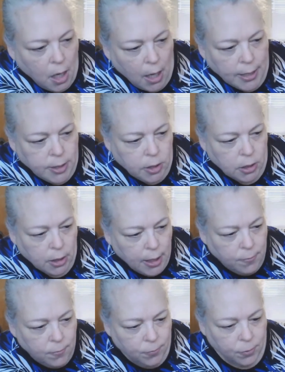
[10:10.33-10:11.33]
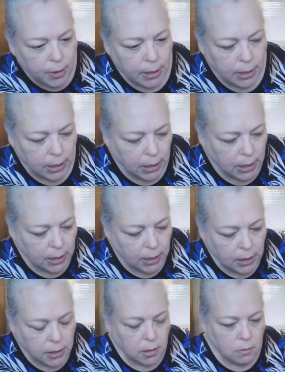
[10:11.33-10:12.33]
I took a free
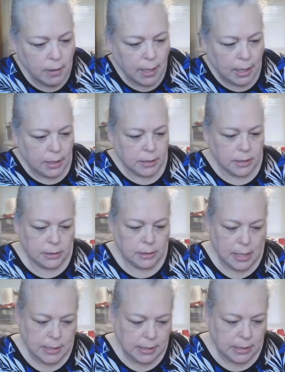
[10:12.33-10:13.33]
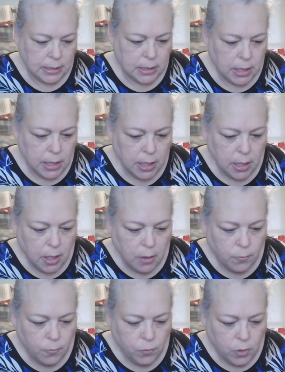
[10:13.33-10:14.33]
EQ8 lesson
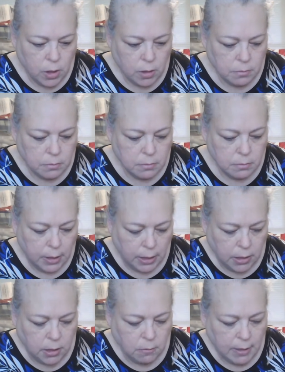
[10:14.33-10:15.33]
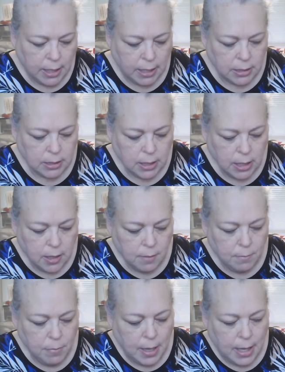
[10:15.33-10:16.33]
from EQ8
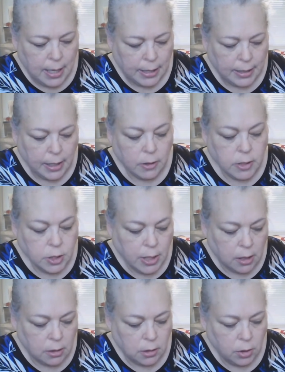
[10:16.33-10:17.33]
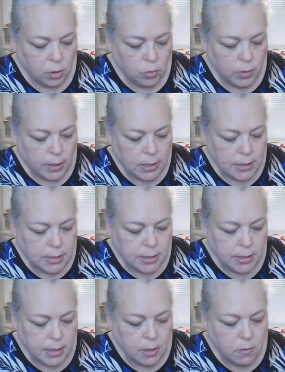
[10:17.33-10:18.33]
by Carrie Shell, who is
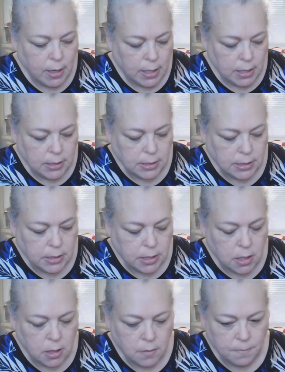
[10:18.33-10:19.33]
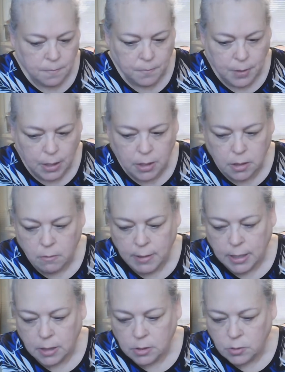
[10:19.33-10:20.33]
the greatest um,
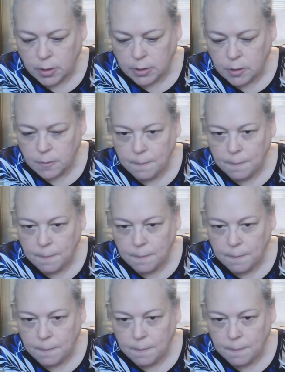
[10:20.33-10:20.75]
EQ8 instructor.